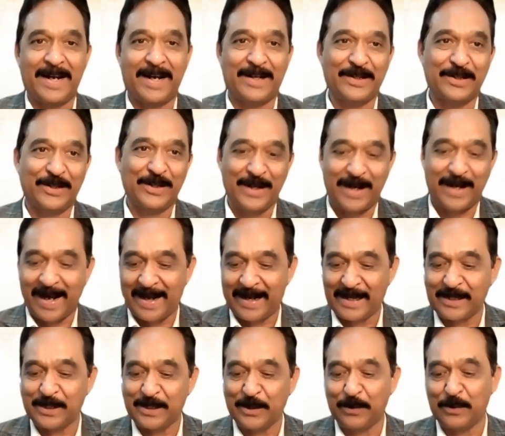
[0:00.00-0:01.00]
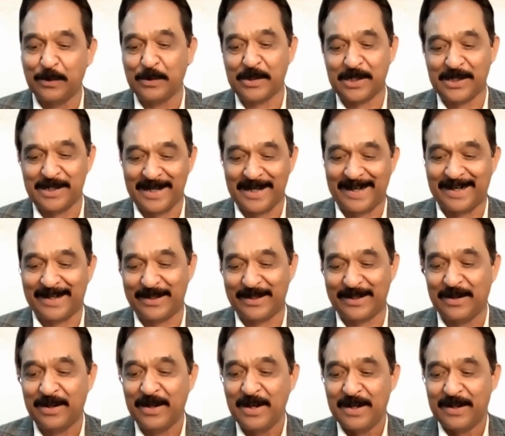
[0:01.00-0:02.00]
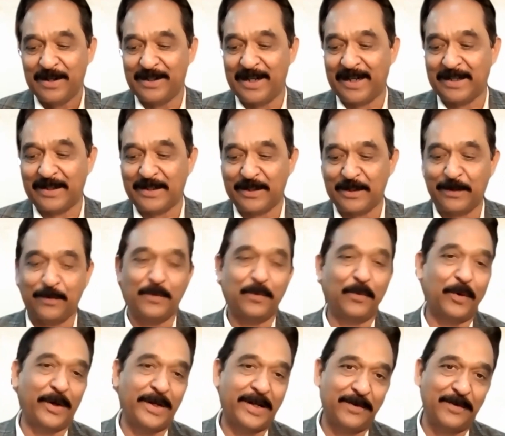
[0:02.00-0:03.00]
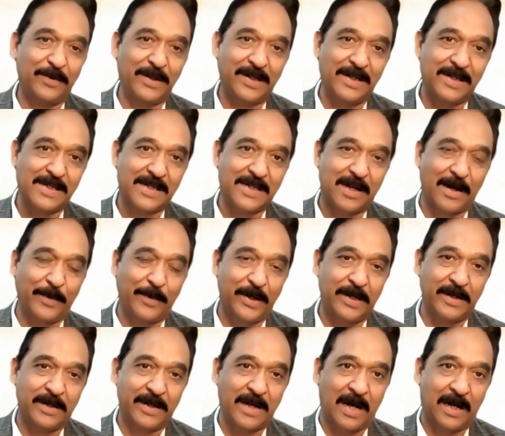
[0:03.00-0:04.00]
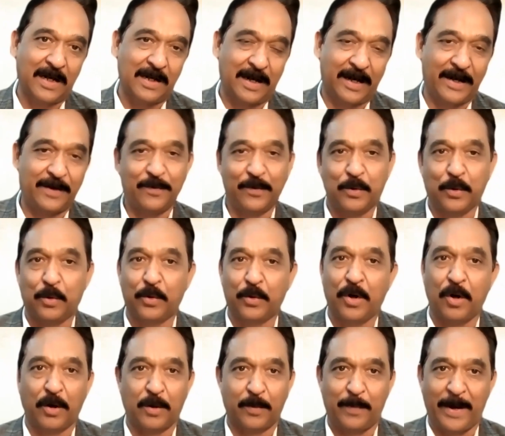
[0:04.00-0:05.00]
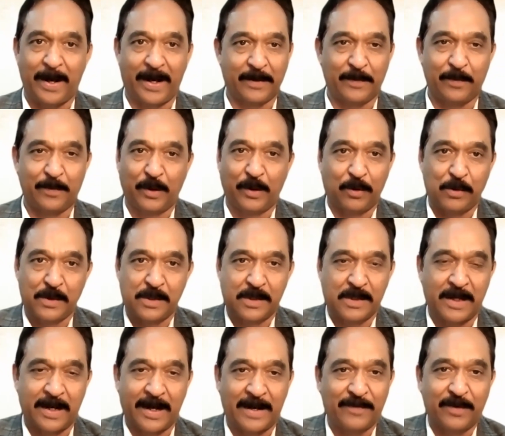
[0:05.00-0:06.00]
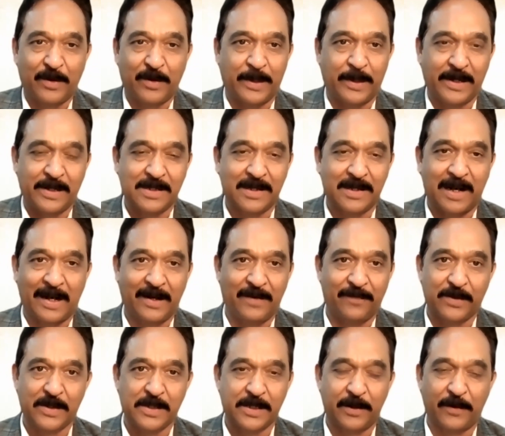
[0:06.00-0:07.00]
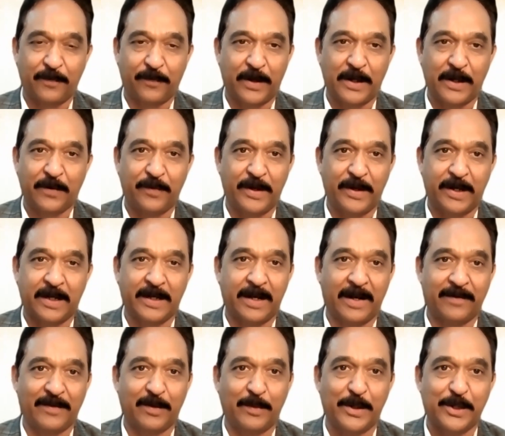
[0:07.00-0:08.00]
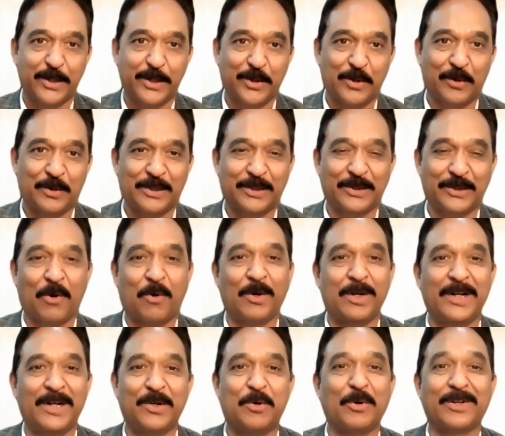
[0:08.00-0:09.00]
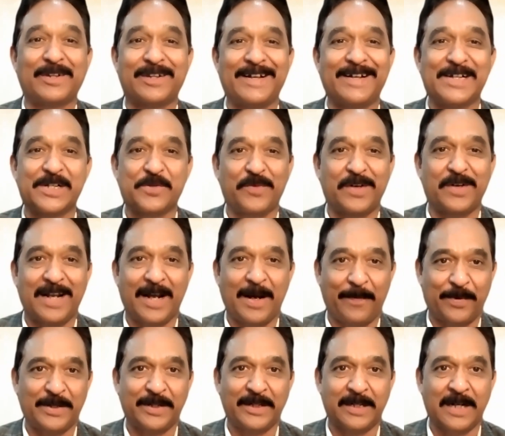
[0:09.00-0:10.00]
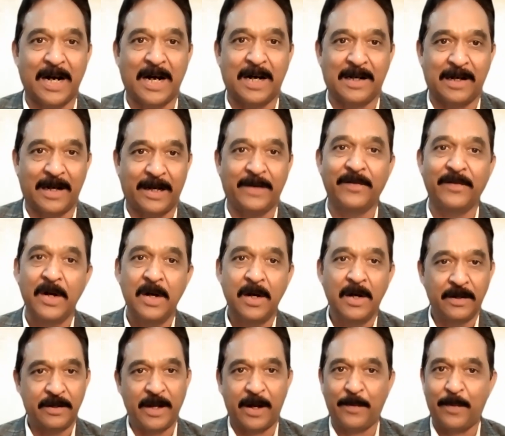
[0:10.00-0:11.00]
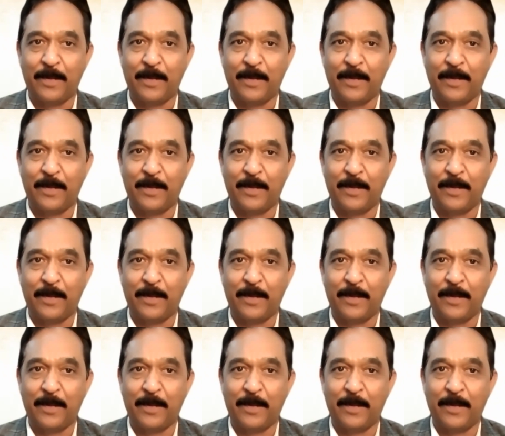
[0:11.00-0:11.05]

And as you said, that whatever is coming in our life, good or bad, because everybody's life is different, we can never be sure that only good things will happen in our life.